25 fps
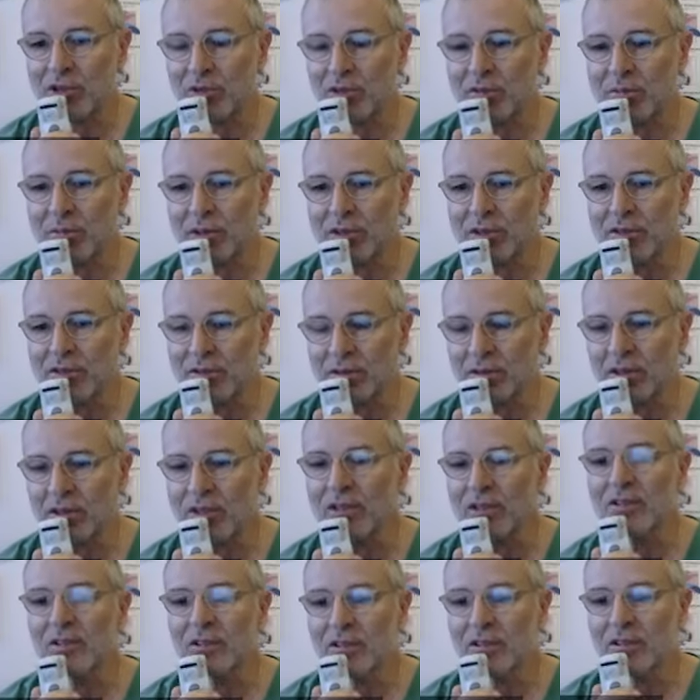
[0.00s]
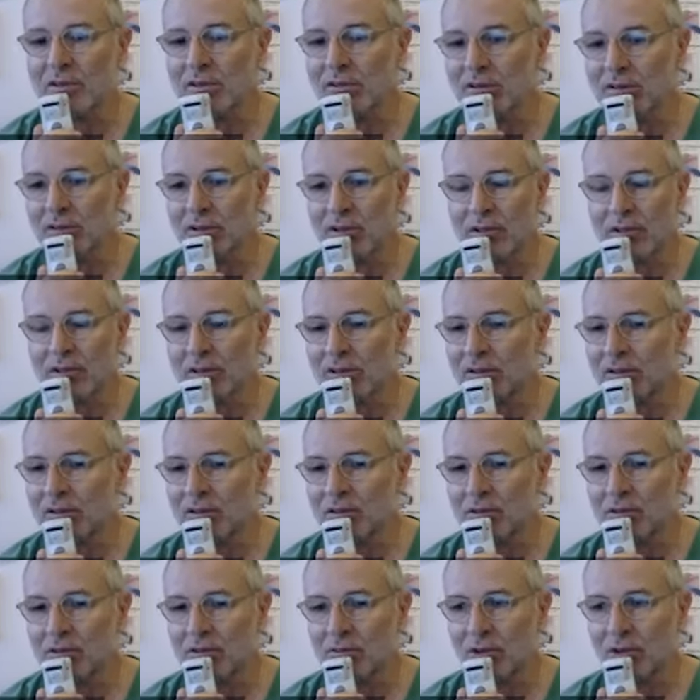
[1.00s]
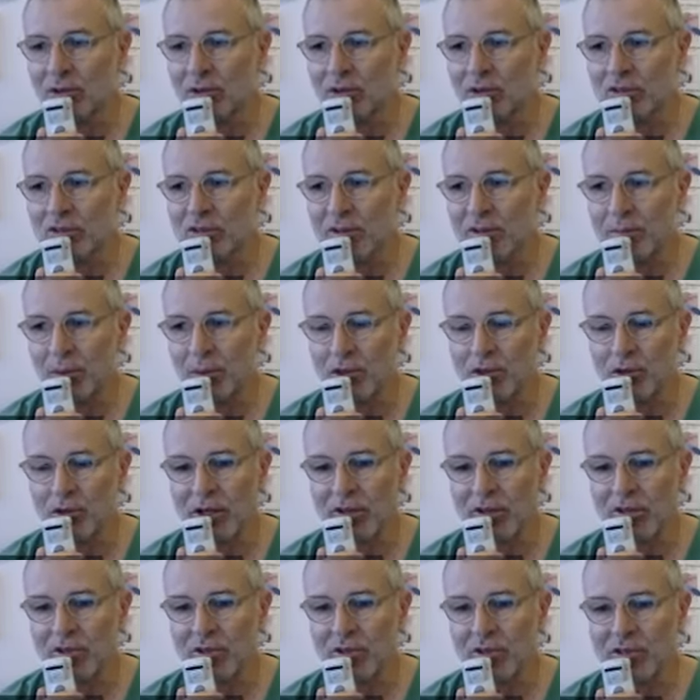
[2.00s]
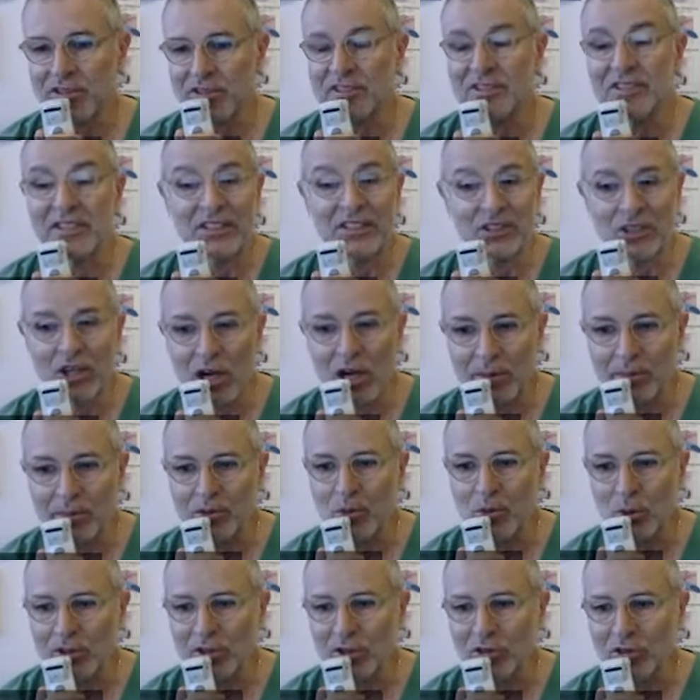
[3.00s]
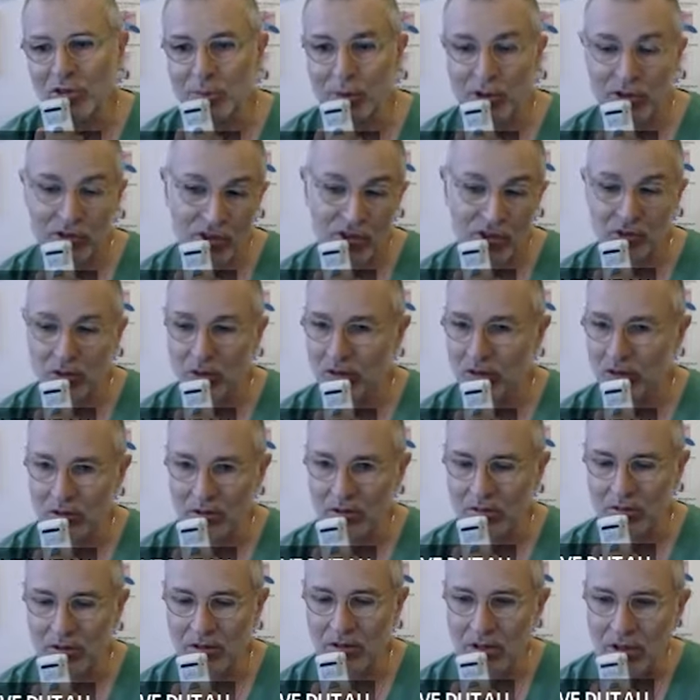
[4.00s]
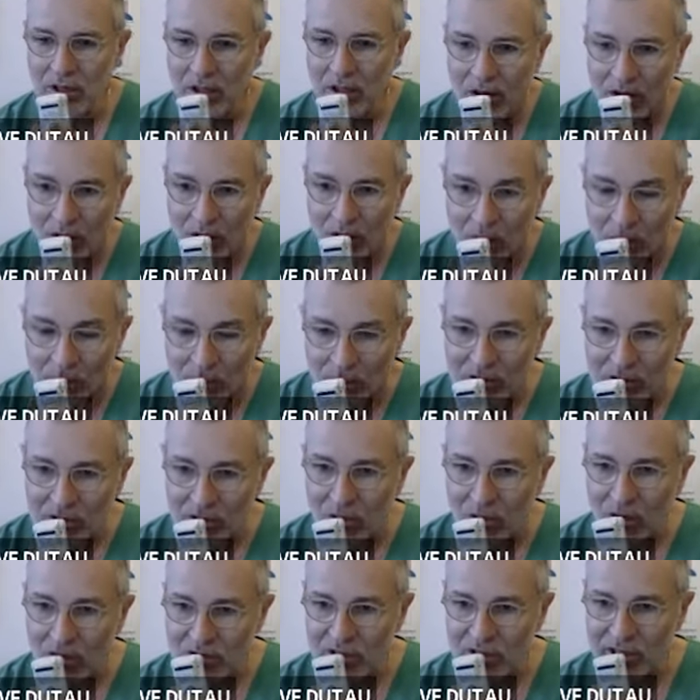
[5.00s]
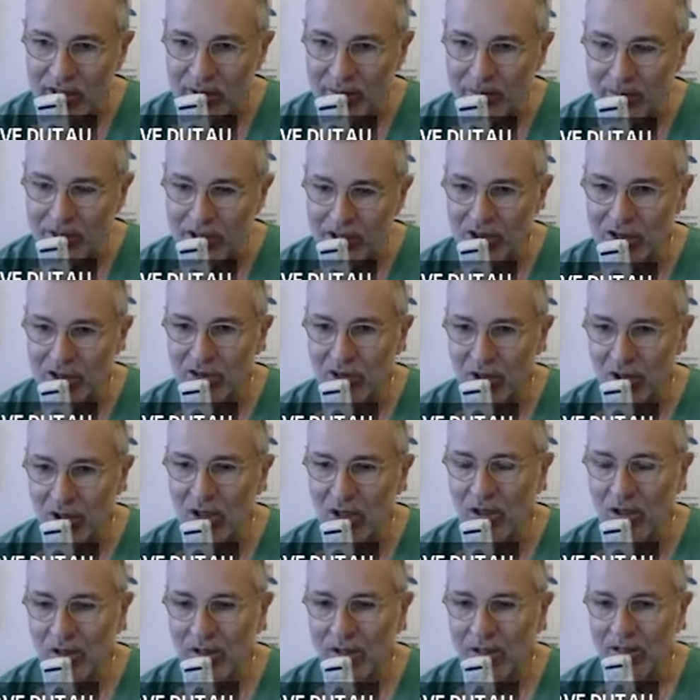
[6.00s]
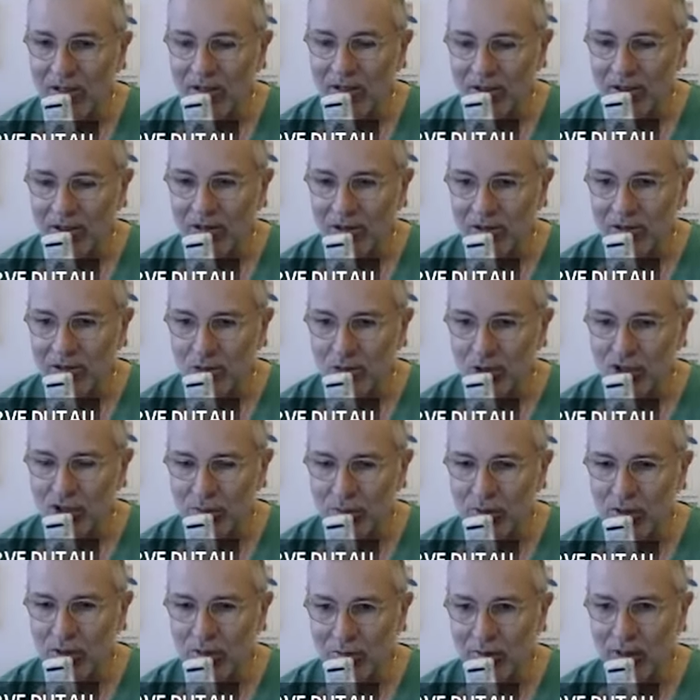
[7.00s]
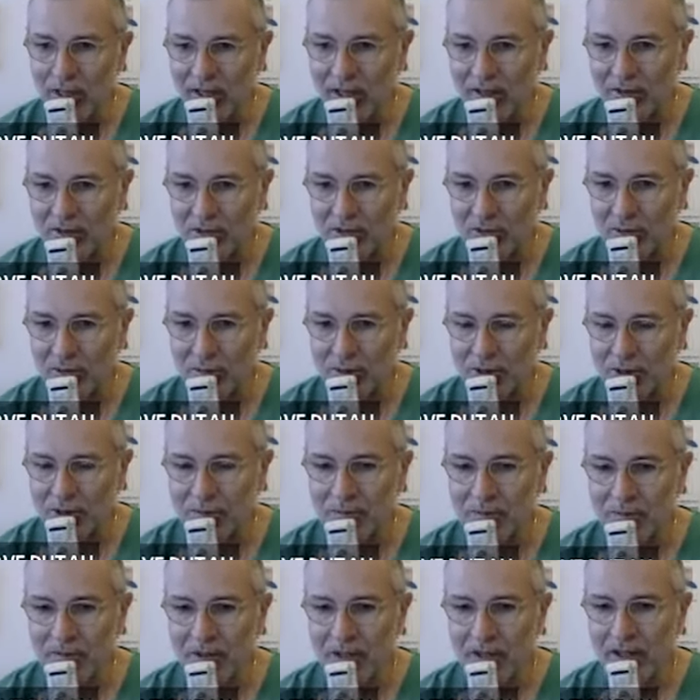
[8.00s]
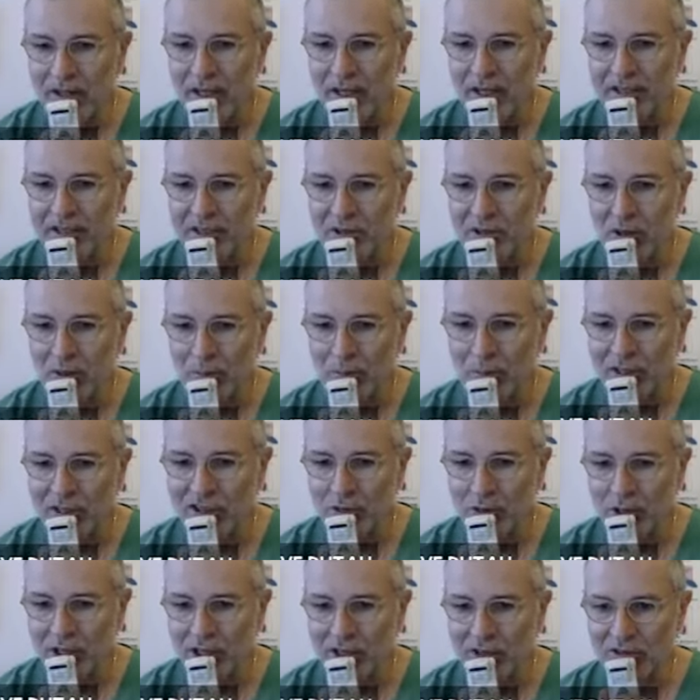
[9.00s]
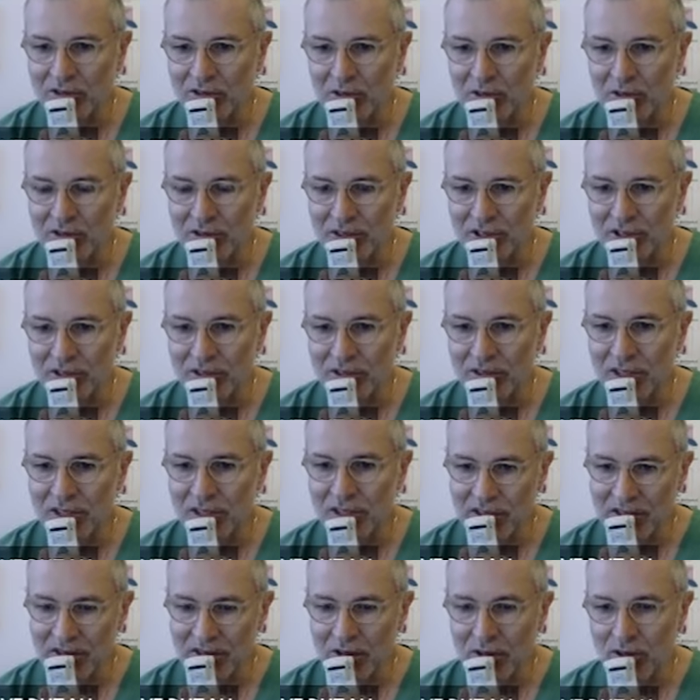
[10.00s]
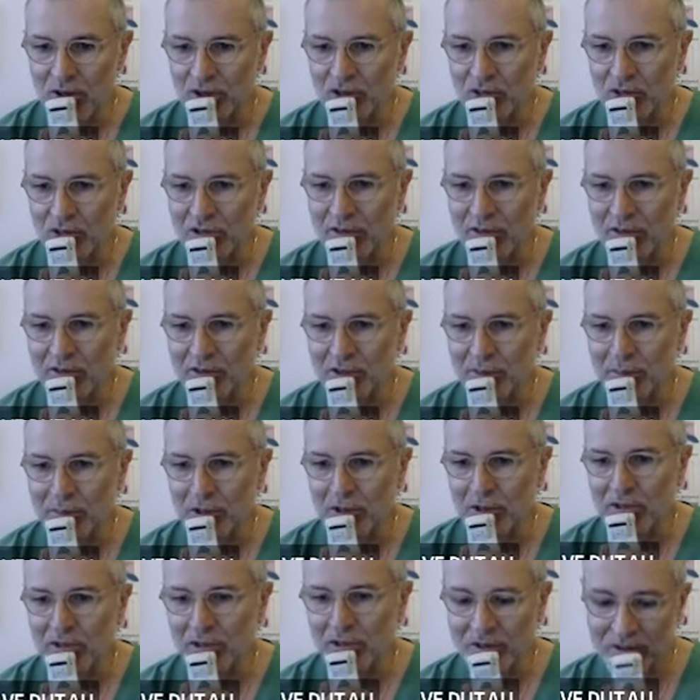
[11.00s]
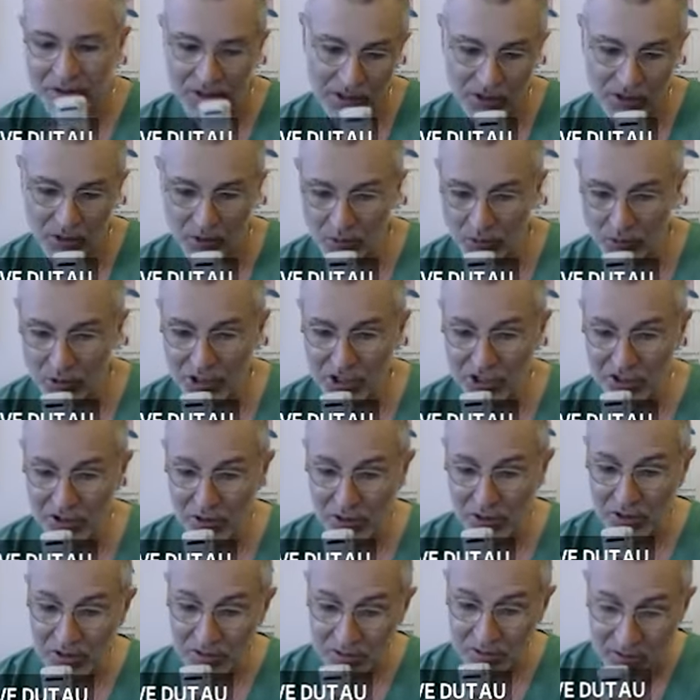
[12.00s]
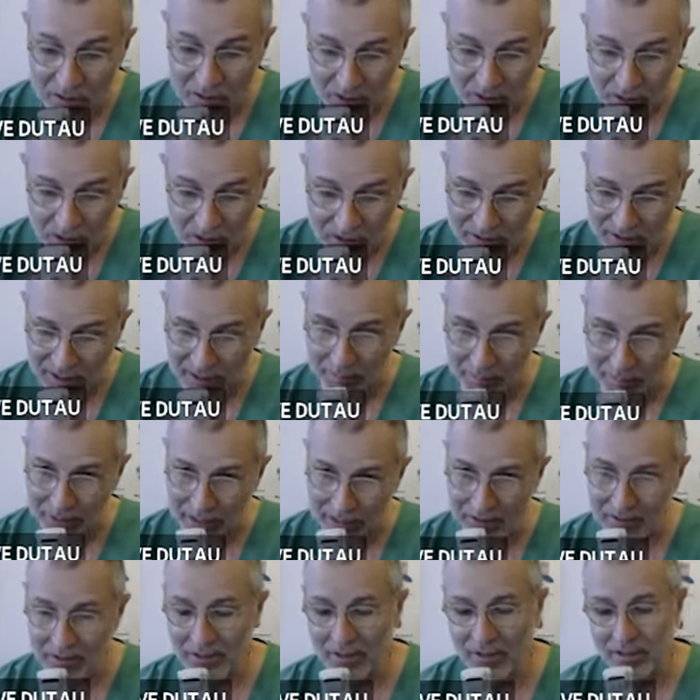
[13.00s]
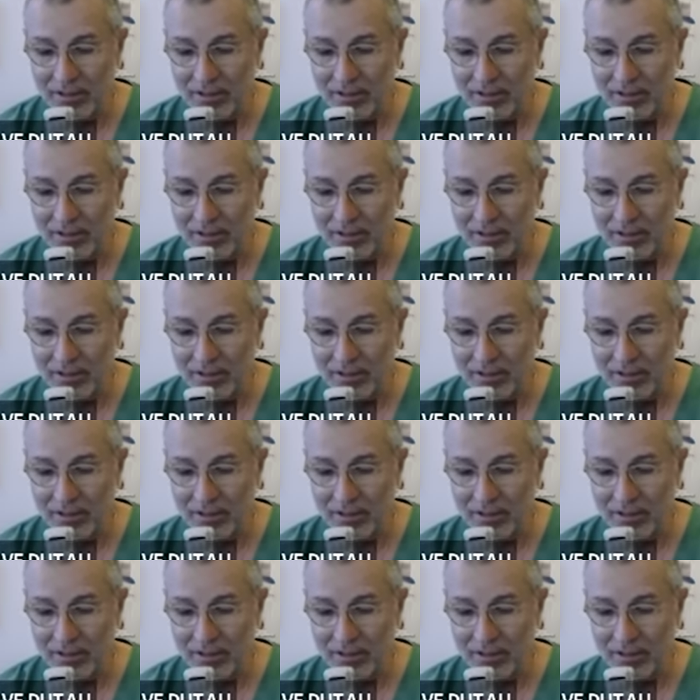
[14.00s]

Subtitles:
treatment, for a simple tracheal stenosis, it's up to 100%, so almost all the patients are treatable by endoscopy. And in complex tracheal stenosis, it's close to 70%, which is not that bad.